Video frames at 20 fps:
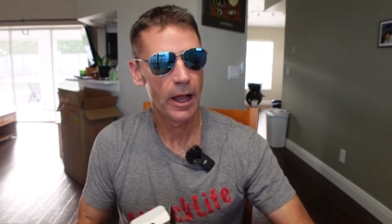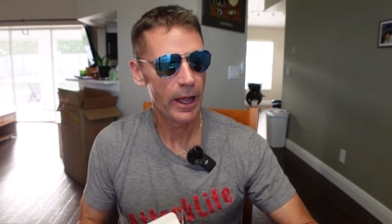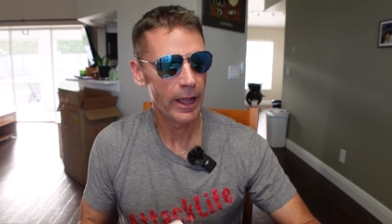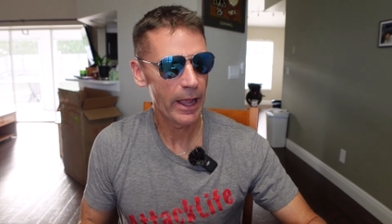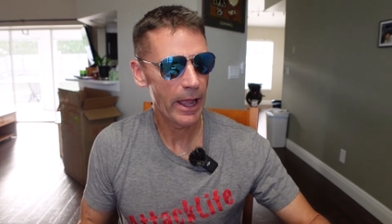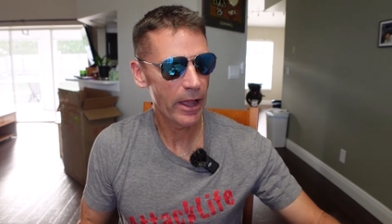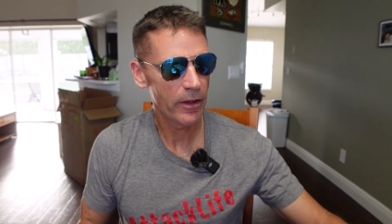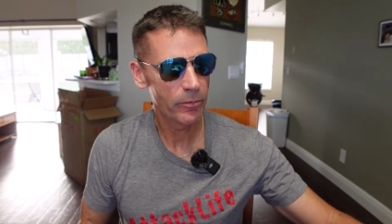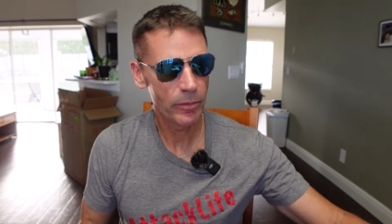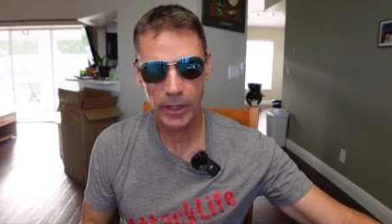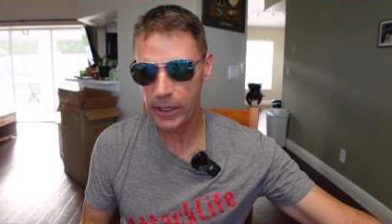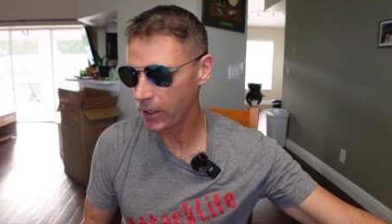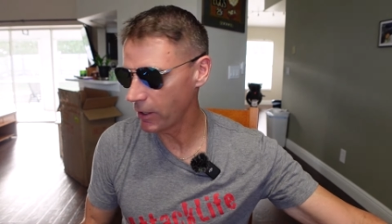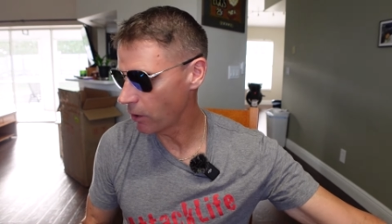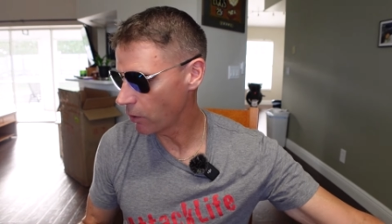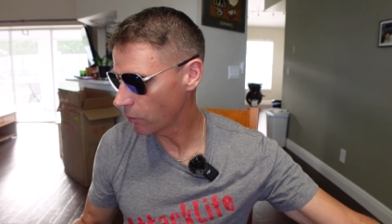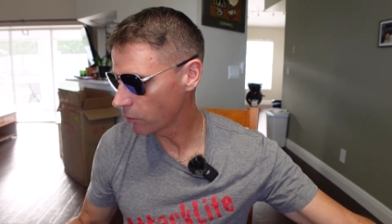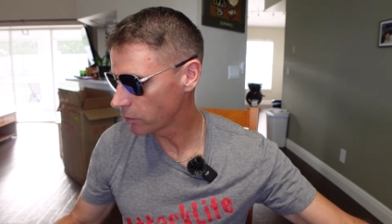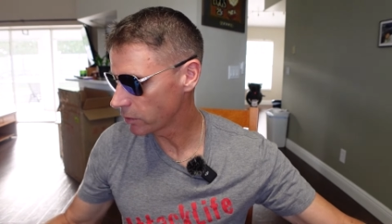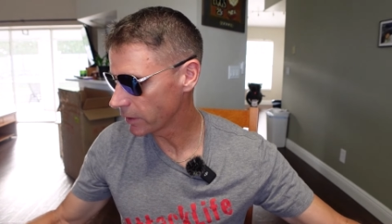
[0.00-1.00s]
I have been an
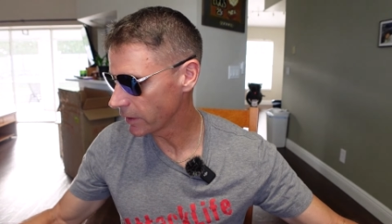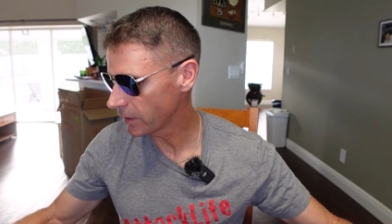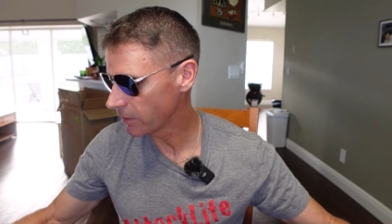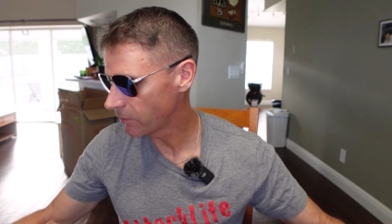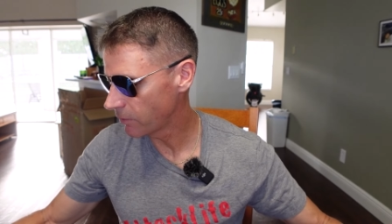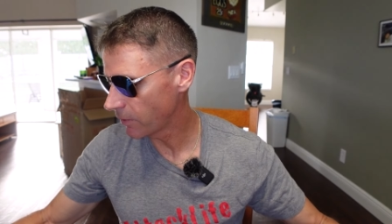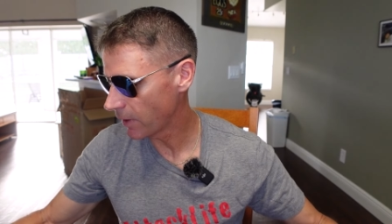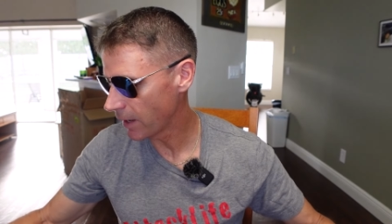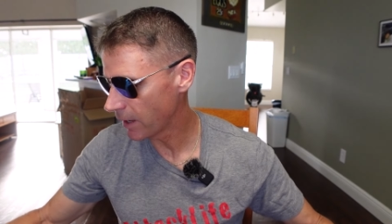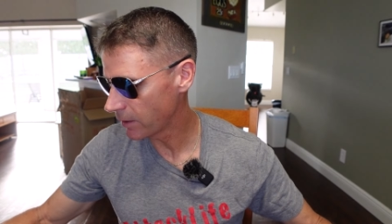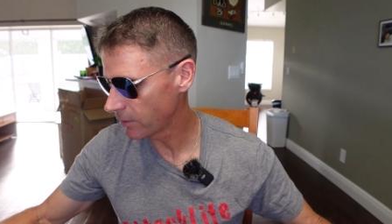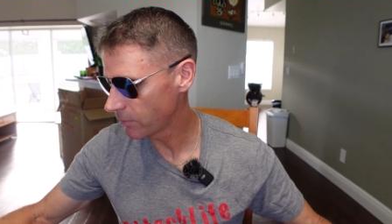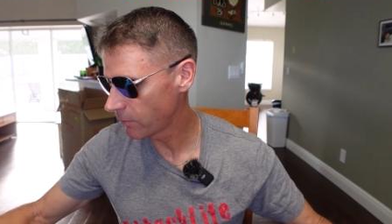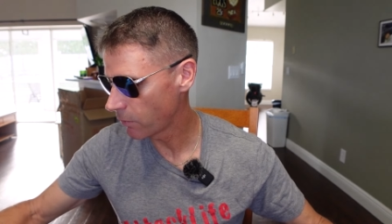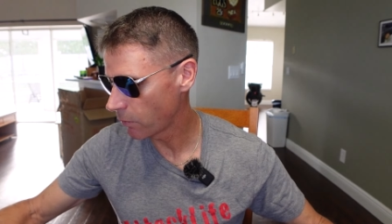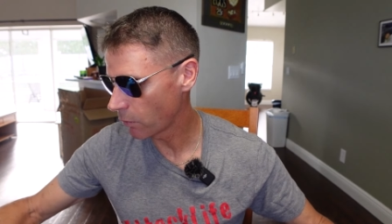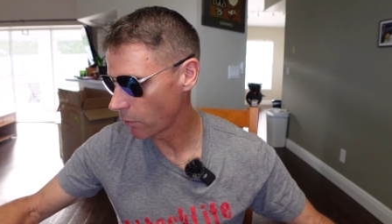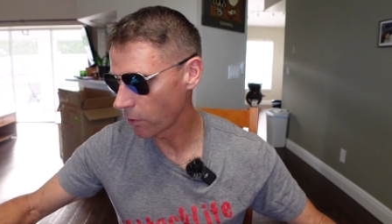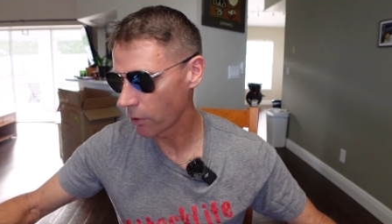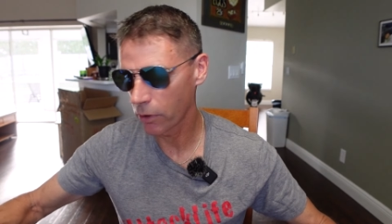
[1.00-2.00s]
Oakley fan
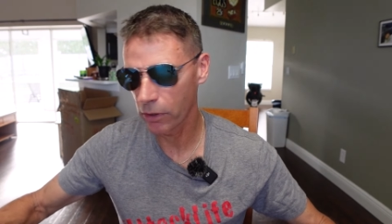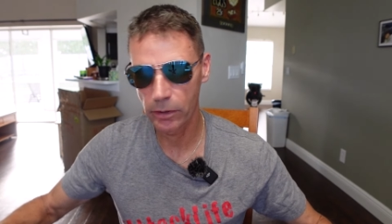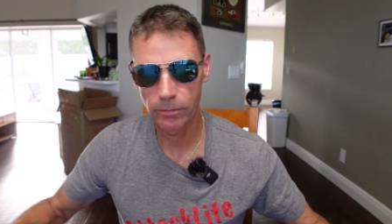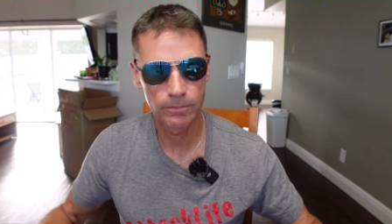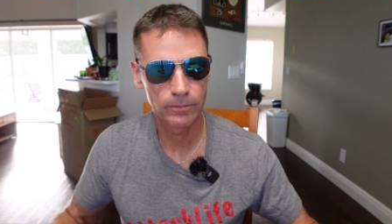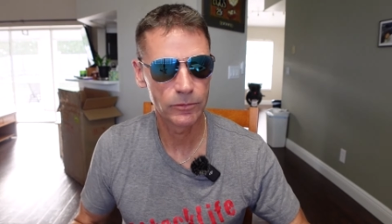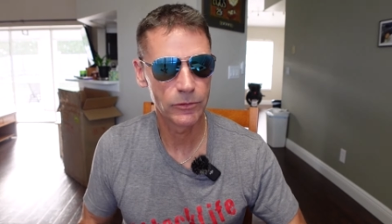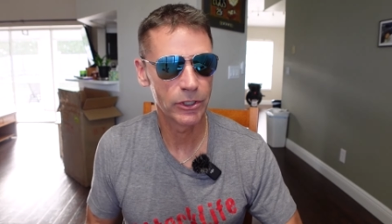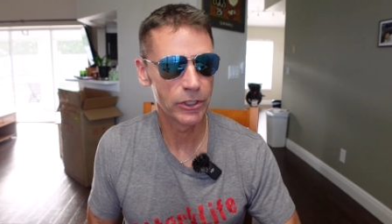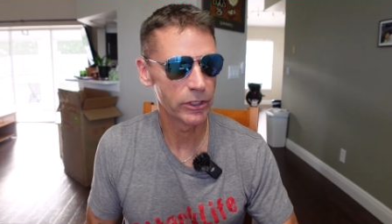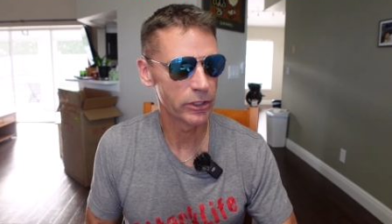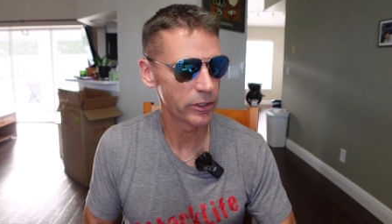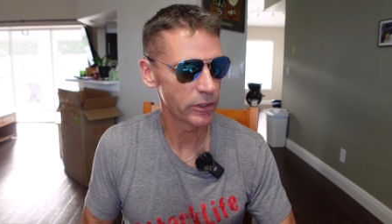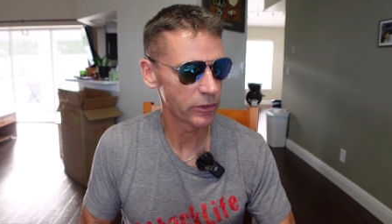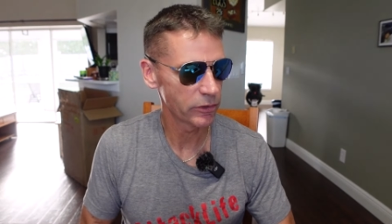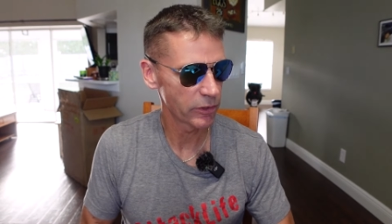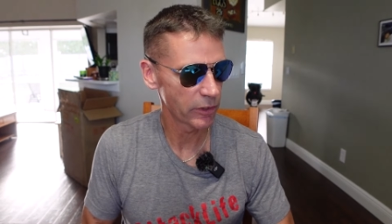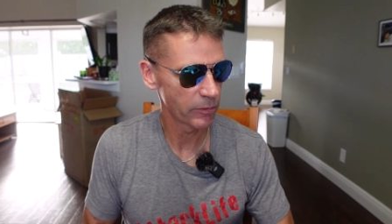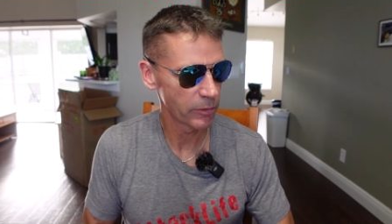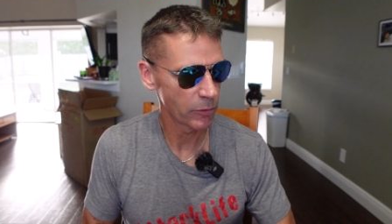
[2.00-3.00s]
for,
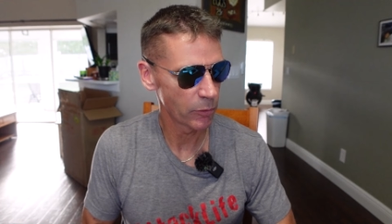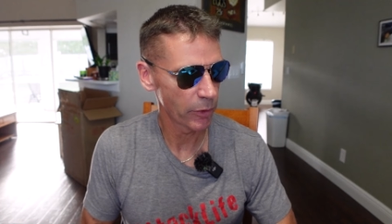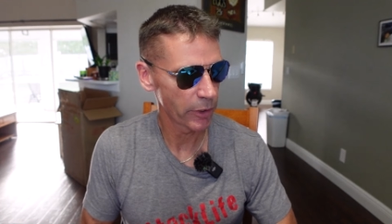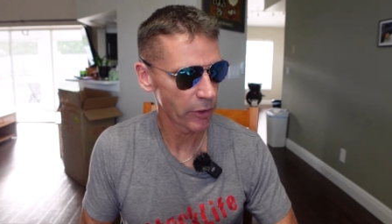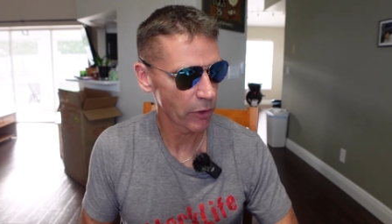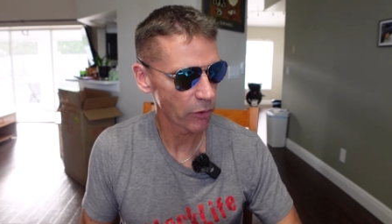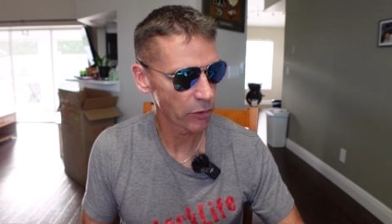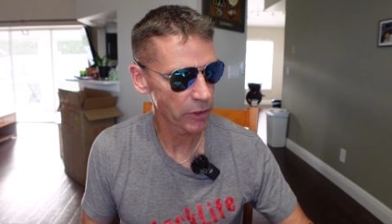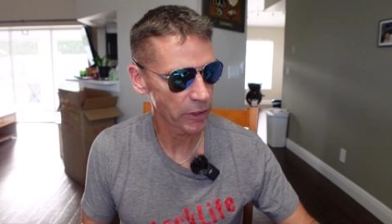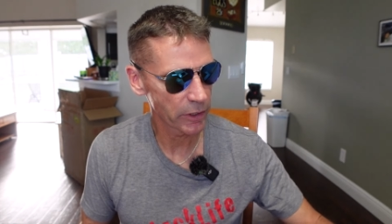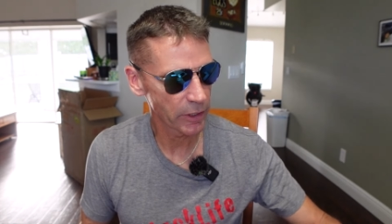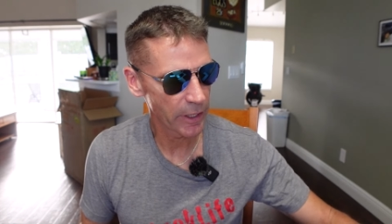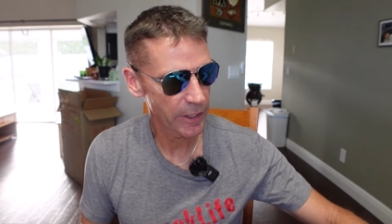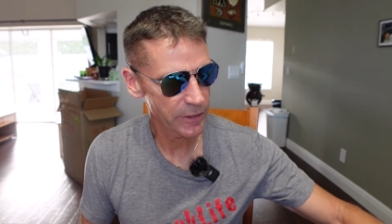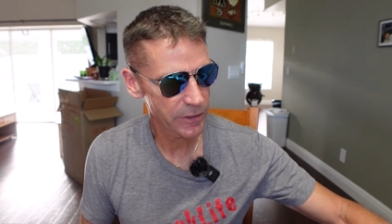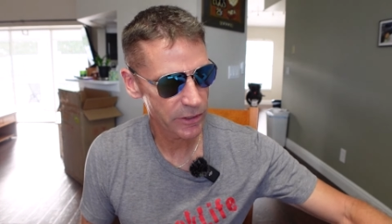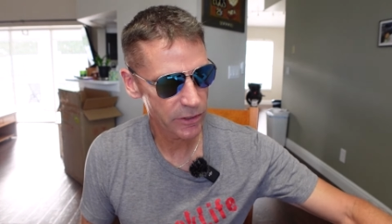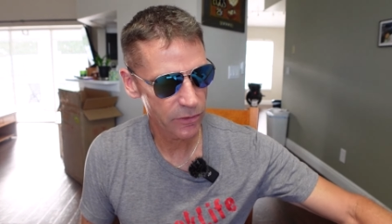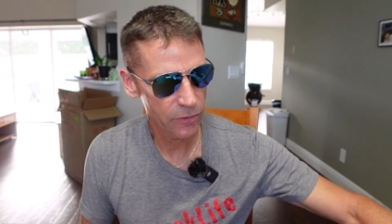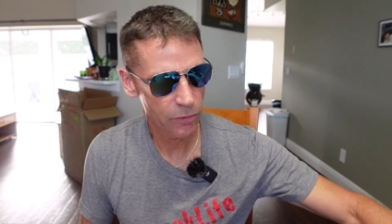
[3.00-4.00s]
geez, I've been wearing Oakley
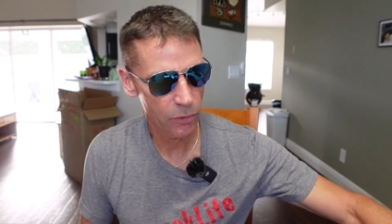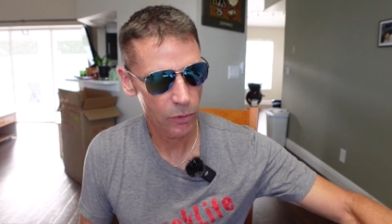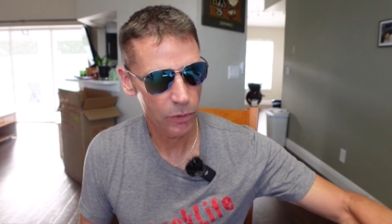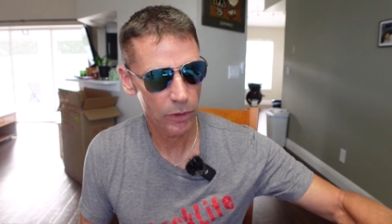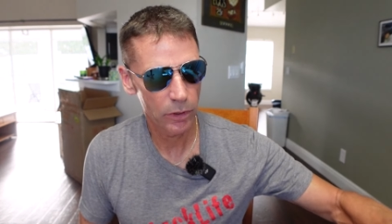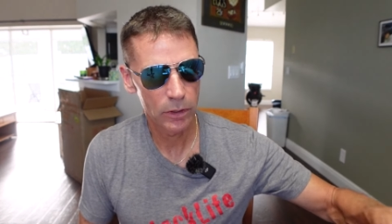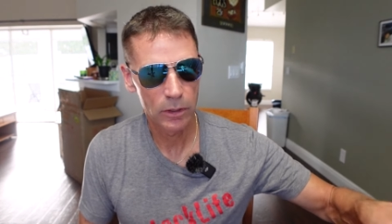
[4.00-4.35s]
glasses for